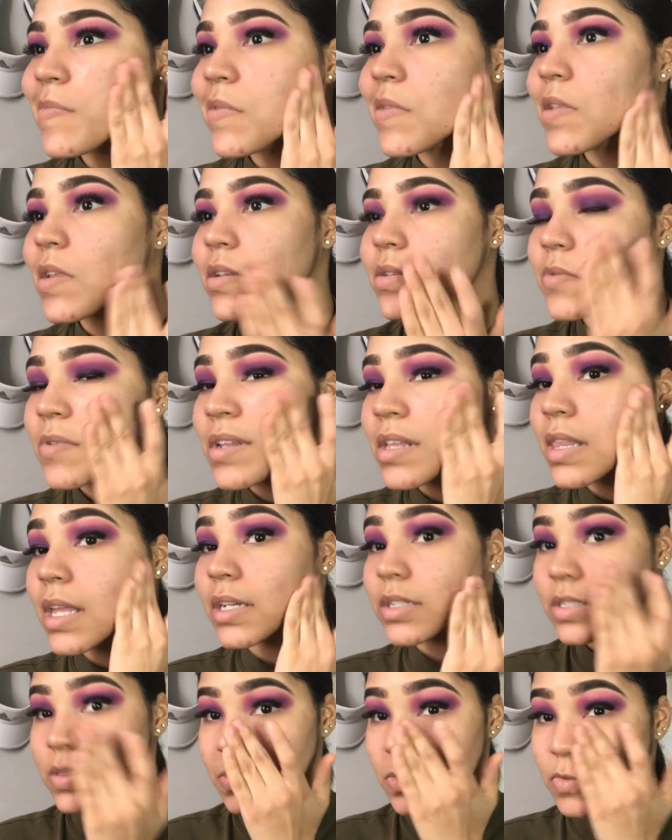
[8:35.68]
This really
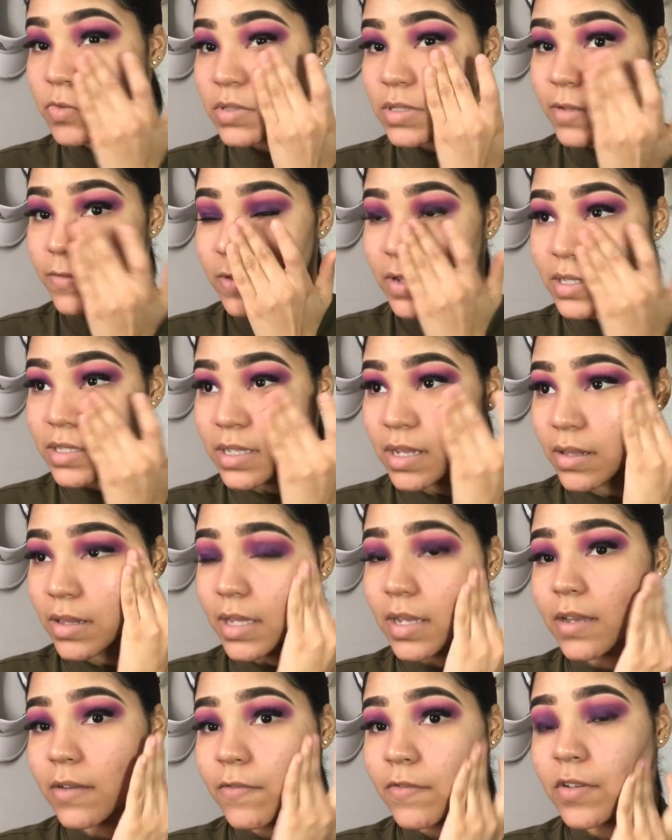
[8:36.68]
like smooths the face out.
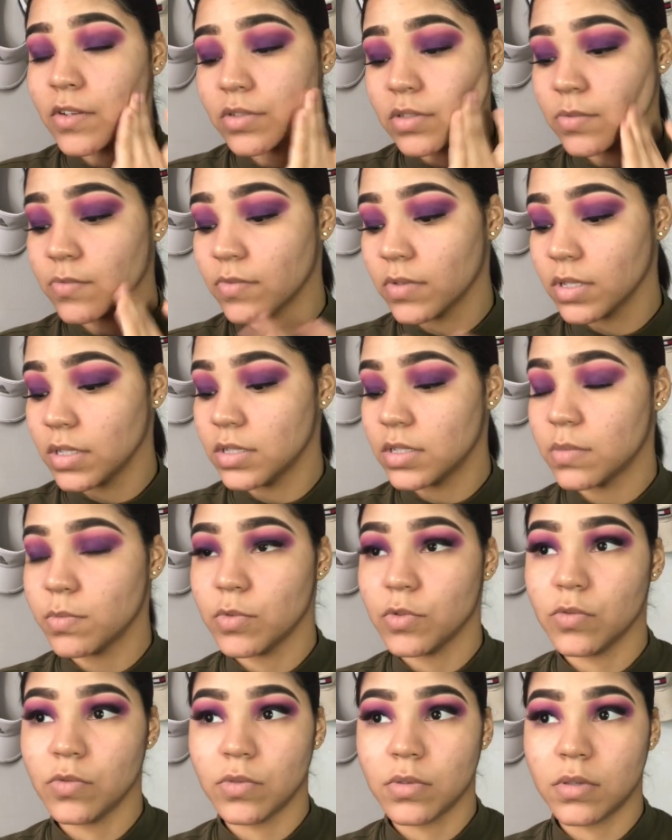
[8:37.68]
Like it feels really smooth.